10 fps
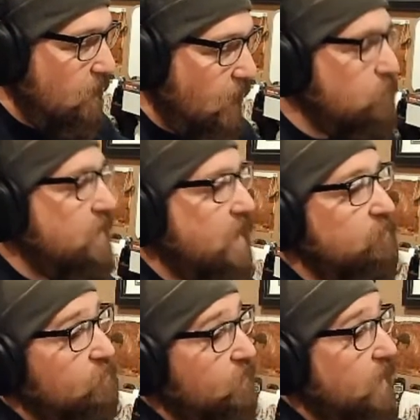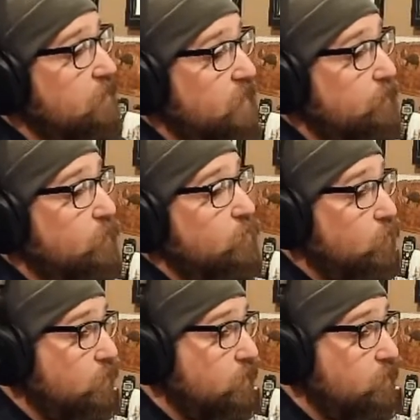I would have to find people who
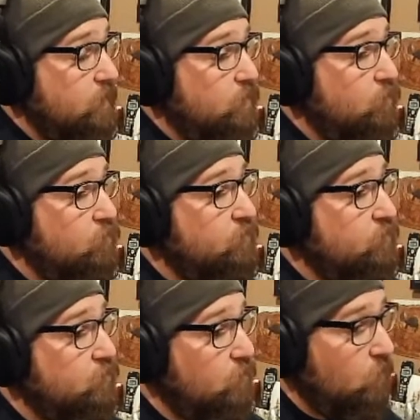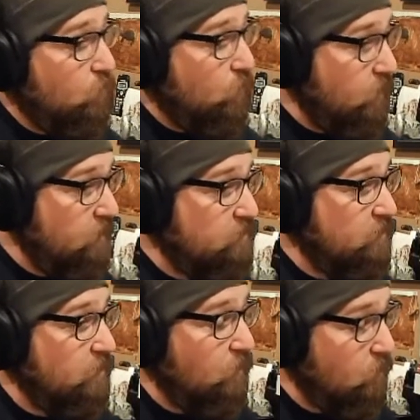were a little bit older, who were willing to
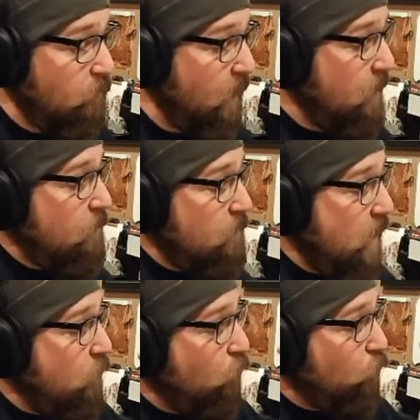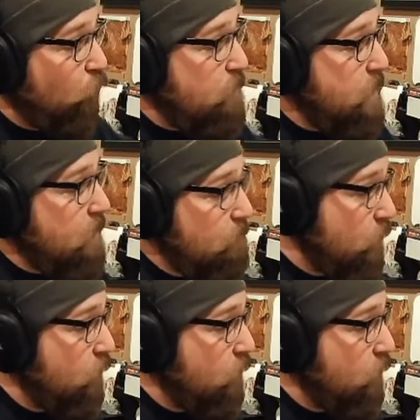go to the back. Now, remember,